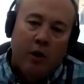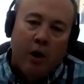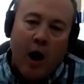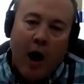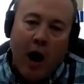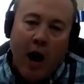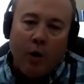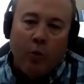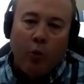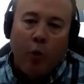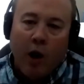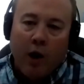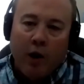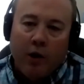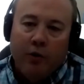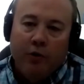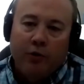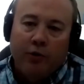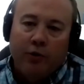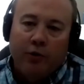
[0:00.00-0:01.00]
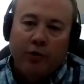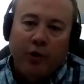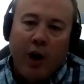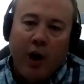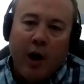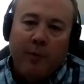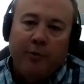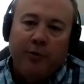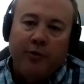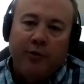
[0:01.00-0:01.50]
high water use
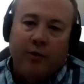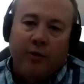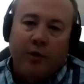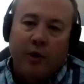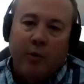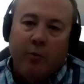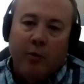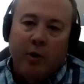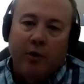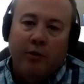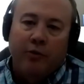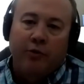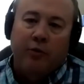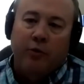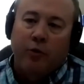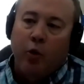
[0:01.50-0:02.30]
crops amongst